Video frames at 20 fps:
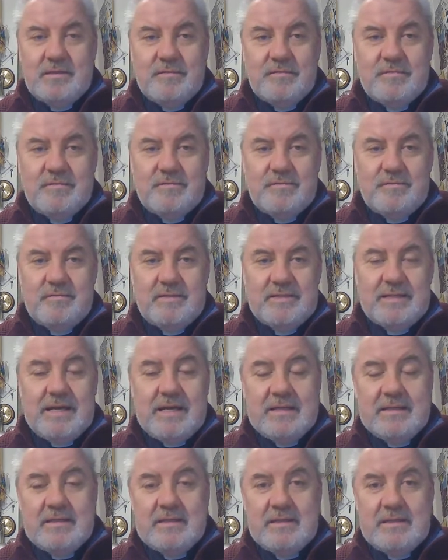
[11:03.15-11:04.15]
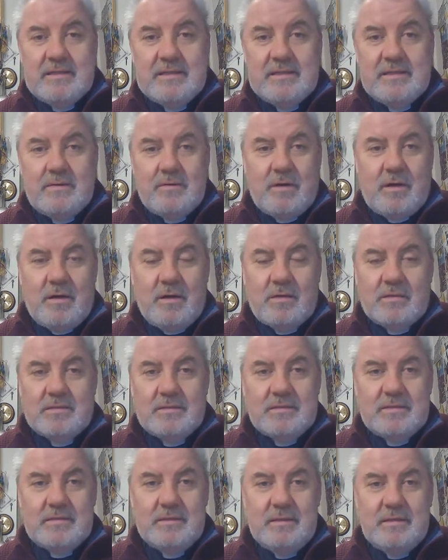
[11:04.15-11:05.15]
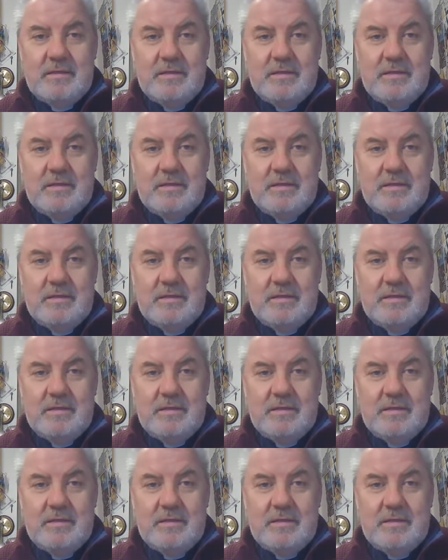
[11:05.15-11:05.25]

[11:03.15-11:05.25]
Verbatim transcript: of sadness or hurt